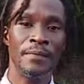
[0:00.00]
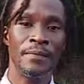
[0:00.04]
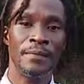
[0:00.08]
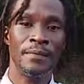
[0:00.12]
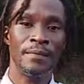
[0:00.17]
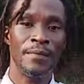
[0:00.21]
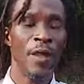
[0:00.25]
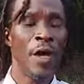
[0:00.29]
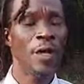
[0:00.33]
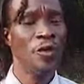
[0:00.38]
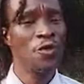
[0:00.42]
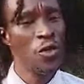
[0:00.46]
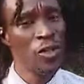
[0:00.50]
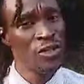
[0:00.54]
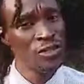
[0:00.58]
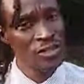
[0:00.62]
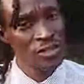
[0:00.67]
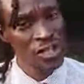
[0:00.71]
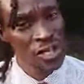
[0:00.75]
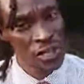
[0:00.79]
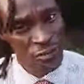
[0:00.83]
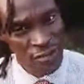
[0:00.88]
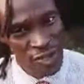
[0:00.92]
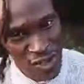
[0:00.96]
Not all
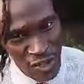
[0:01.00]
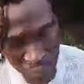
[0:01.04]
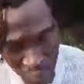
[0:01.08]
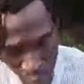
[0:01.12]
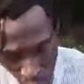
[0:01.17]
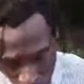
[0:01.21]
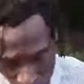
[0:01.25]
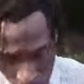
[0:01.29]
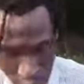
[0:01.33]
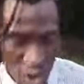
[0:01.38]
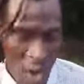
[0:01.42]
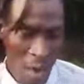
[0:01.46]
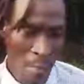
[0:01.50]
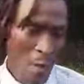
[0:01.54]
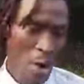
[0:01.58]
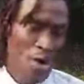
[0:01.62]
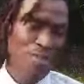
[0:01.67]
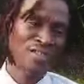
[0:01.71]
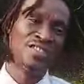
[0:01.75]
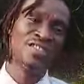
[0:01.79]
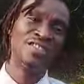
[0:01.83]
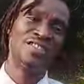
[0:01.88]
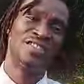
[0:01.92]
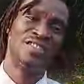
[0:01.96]
secrets, but, but
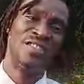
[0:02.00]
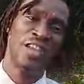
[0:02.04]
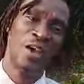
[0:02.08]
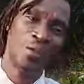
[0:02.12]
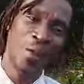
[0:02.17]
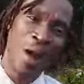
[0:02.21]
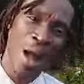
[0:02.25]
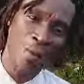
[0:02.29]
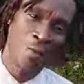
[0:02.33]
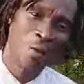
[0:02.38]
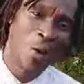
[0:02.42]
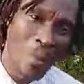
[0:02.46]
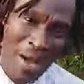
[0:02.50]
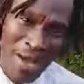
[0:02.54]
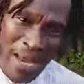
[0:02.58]
since they one, woman